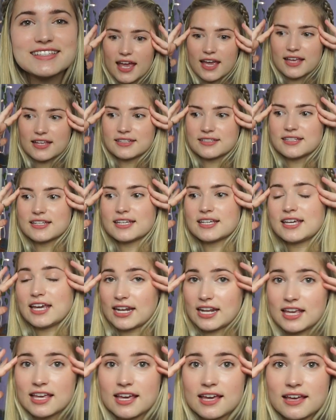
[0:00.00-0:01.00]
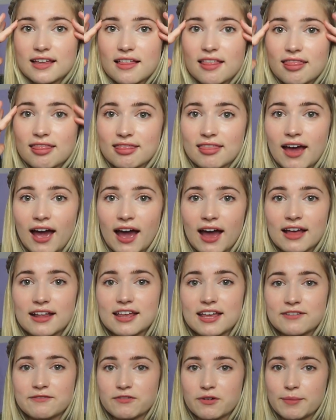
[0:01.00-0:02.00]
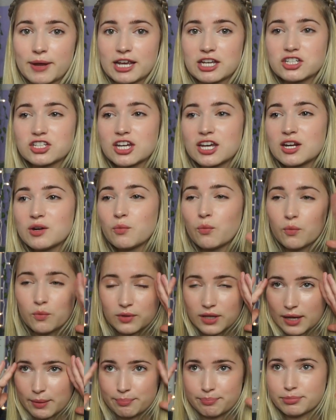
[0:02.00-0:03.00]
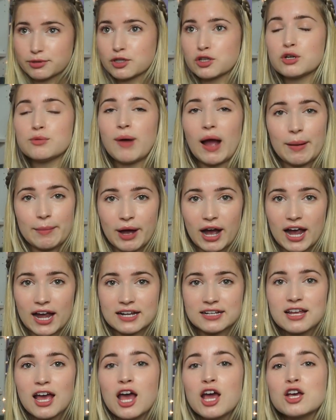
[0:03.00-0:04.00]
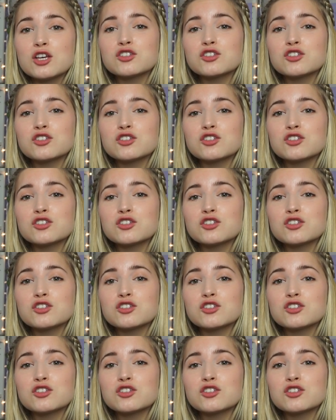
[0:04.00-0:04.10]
and getting that information like blew my mind.